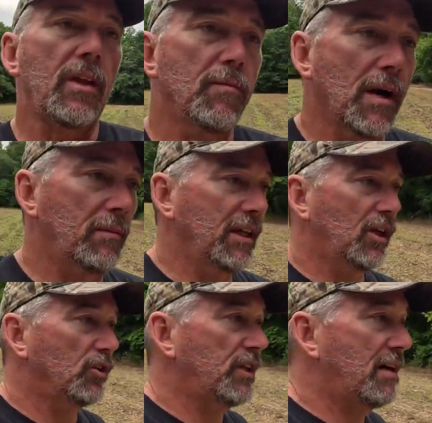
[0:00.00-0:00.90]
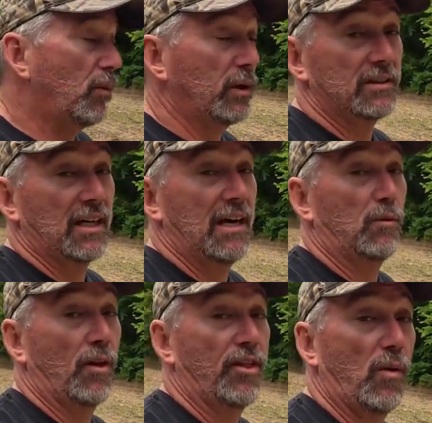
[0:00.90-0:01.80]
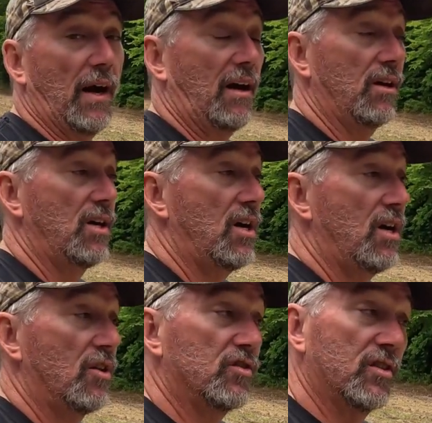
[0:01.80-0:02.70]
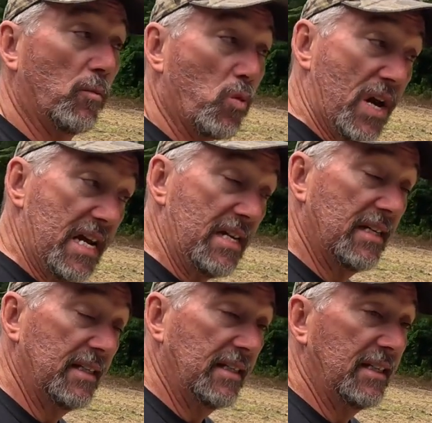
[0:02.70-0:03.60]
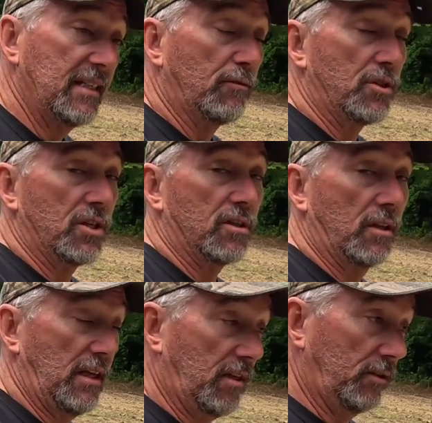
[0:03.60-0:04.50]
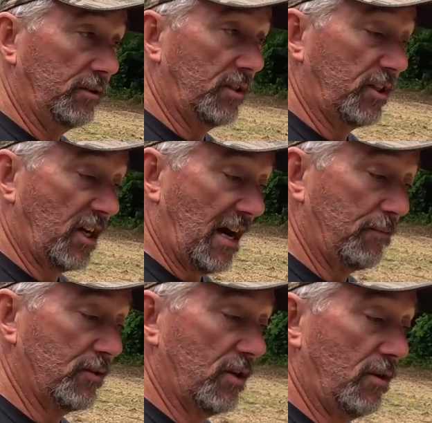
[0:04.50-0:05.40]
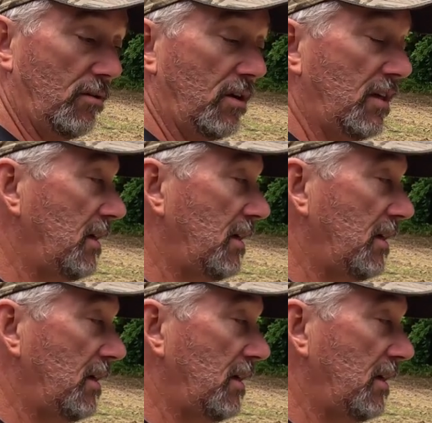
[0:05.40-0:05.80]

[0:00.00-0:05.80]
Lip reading: Probably along that point in time, we'll throw out some wheat, which is legal to top sow,